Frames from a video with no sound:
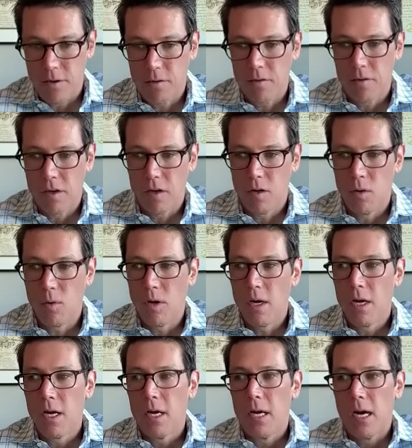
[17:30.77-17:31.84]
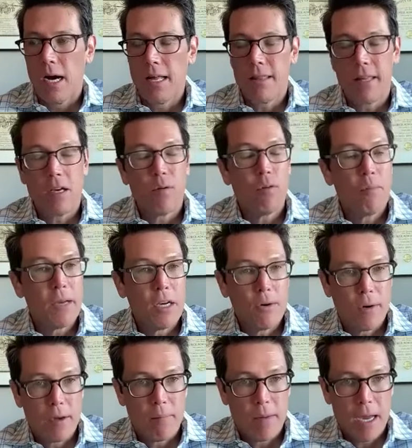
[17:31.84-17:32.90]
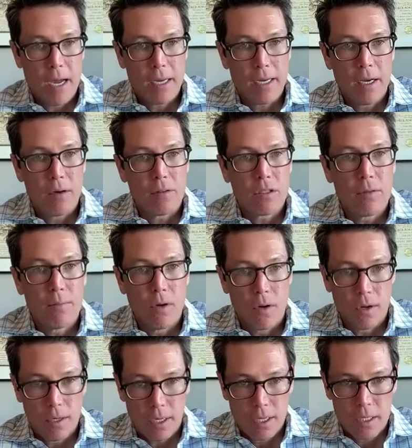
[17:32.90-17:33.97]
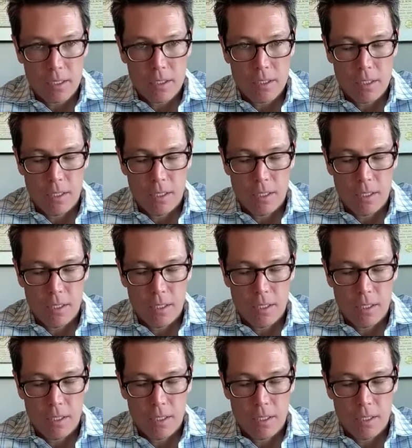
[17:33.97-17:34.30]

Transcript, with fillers: So I think we'll be going back out to market,